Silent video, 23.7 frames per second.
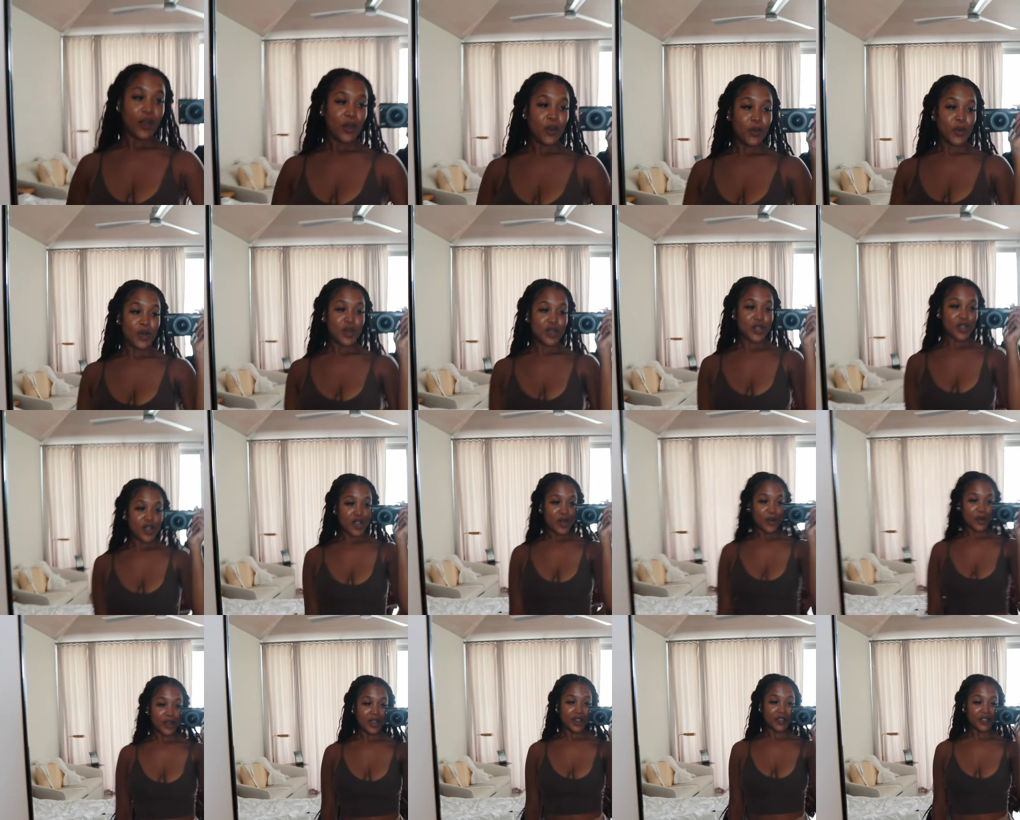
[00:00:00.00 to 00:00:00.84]
Well,
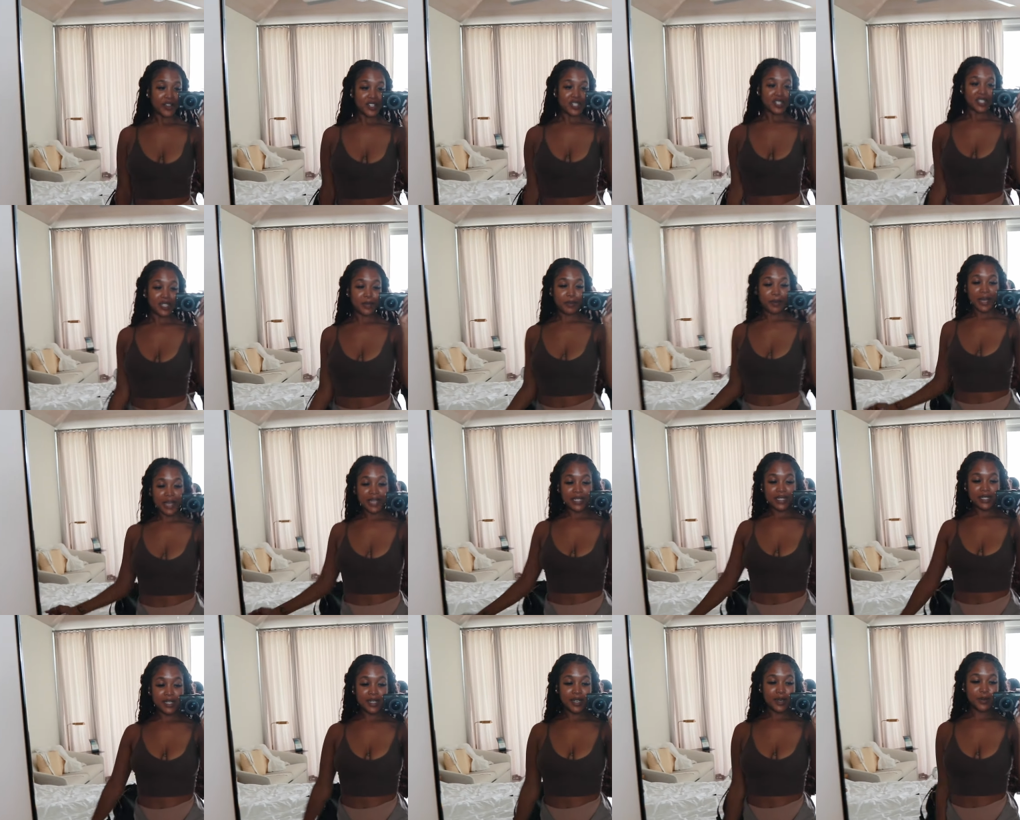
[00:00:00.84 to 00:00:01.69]
y'all, we officially
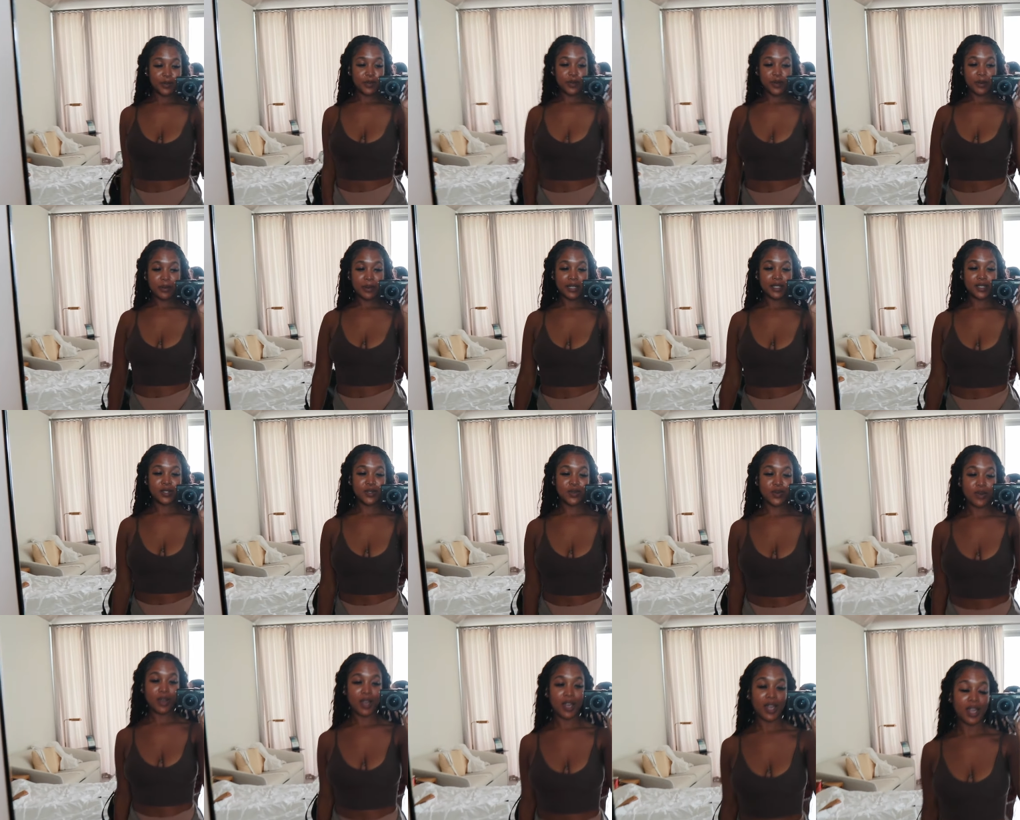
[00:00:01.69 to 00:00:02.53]
packed up. We're about
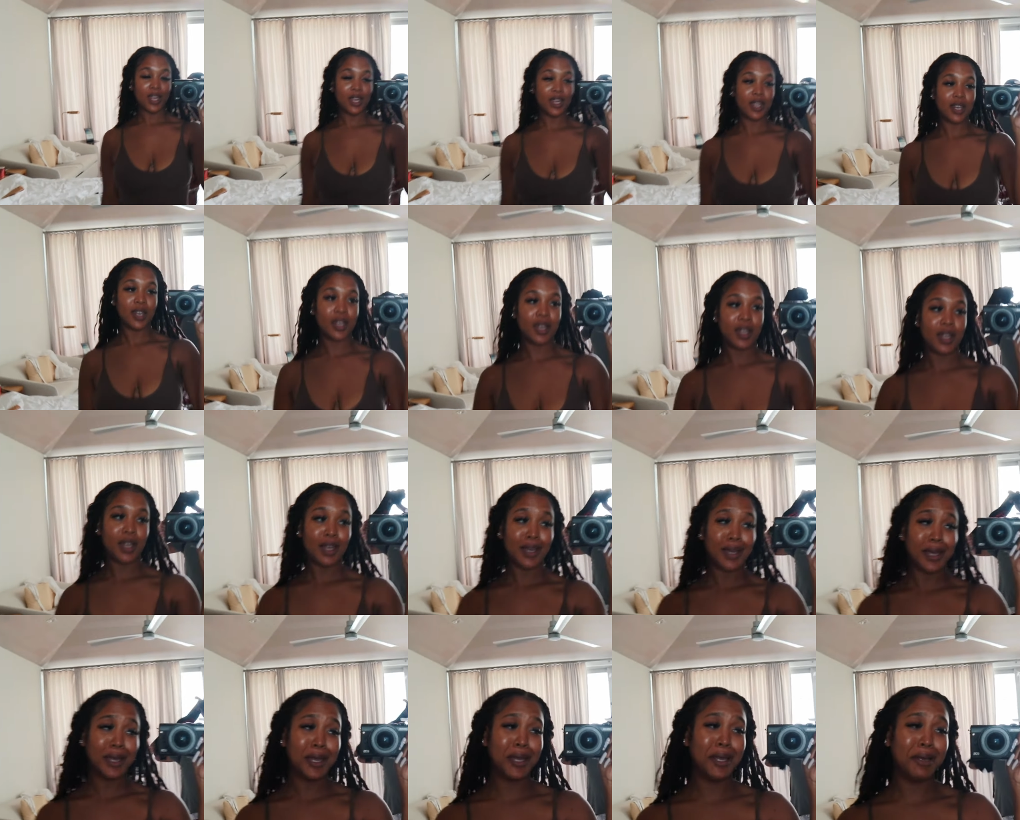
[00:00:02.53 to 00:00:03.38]
to head.
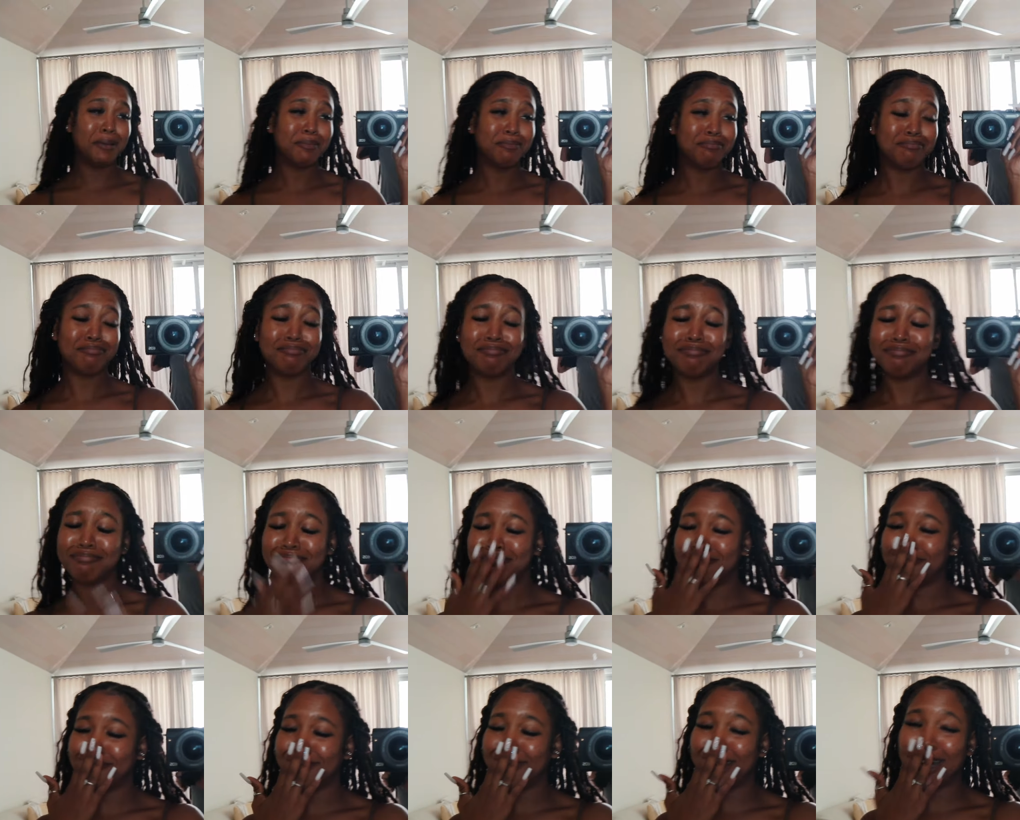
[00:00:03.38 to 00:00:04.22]
I
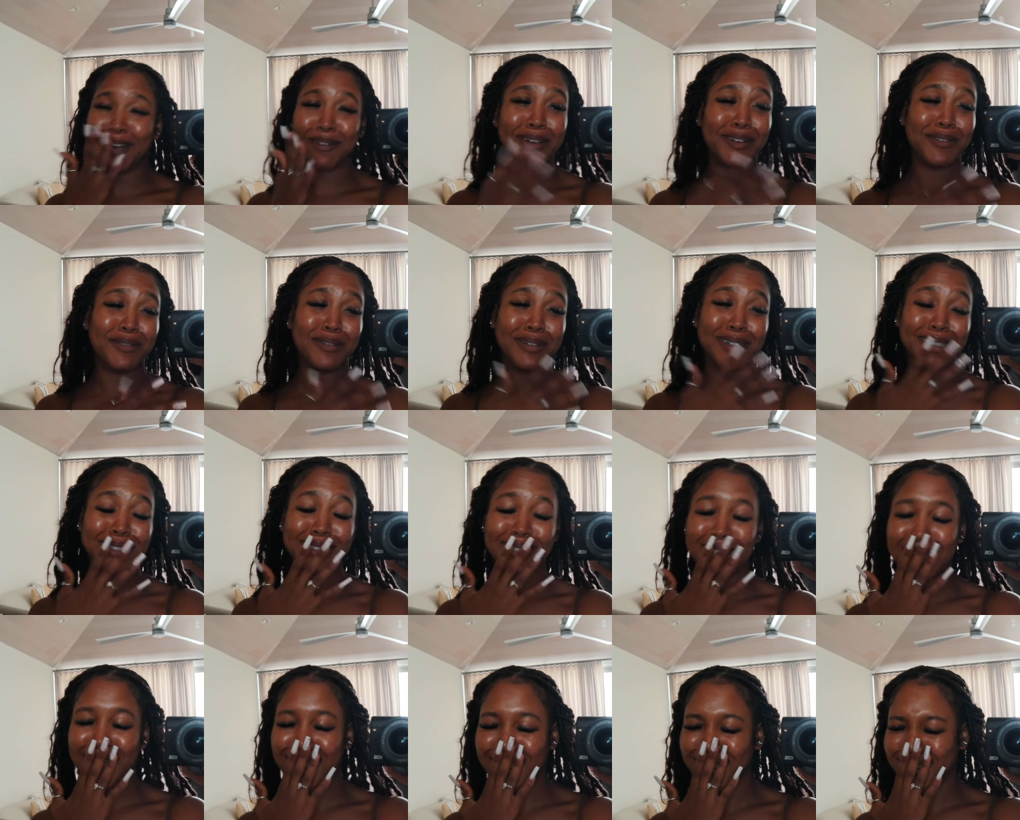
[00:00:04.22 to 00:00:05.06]
don't even want to
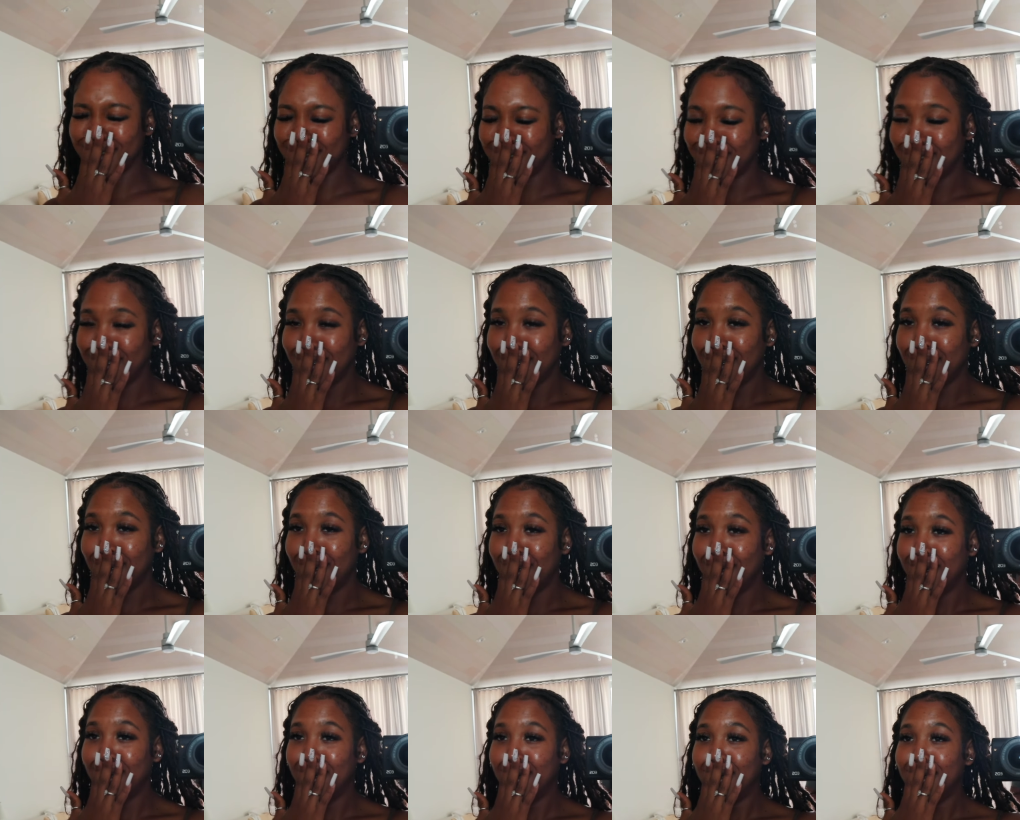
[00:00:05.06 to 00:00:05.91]
say it.
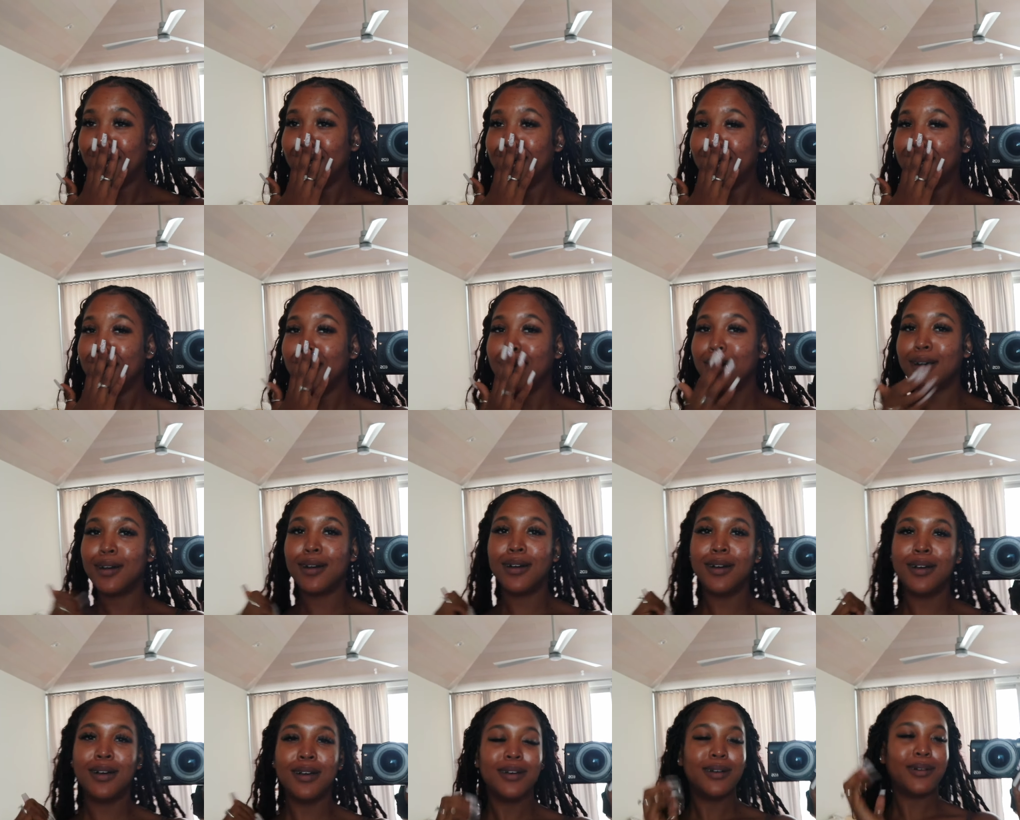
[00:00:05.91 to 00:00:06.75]

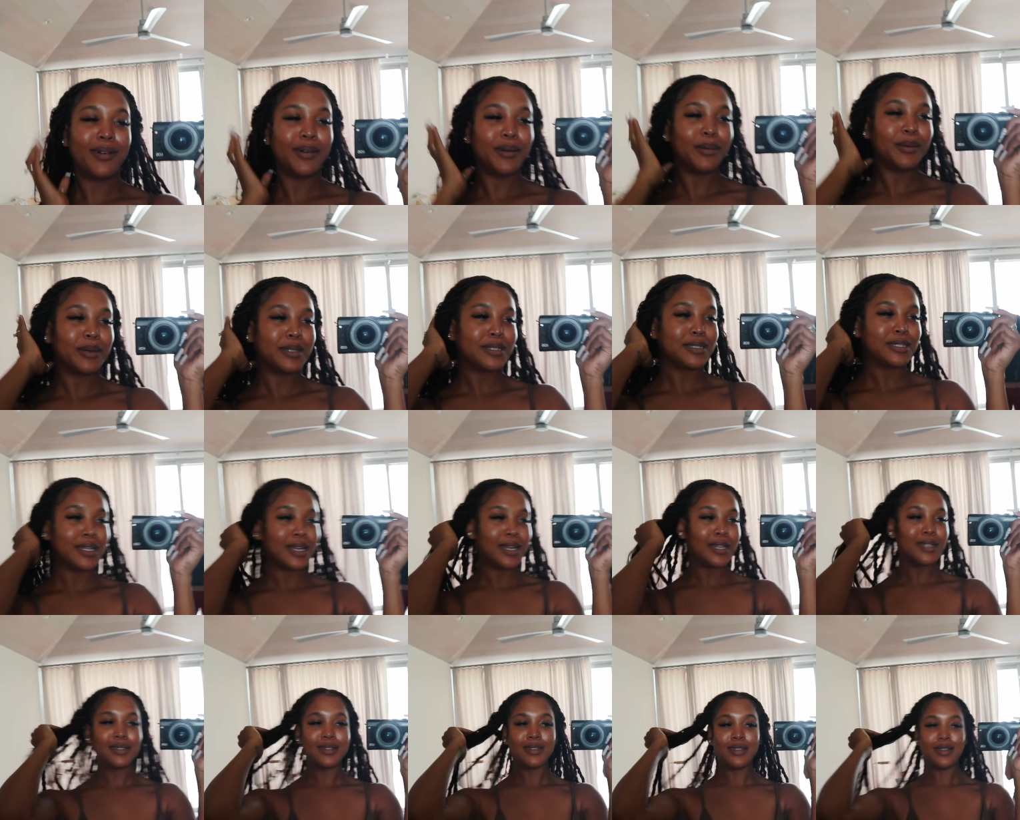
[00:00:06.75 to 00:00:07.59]
Uh, we're about to head to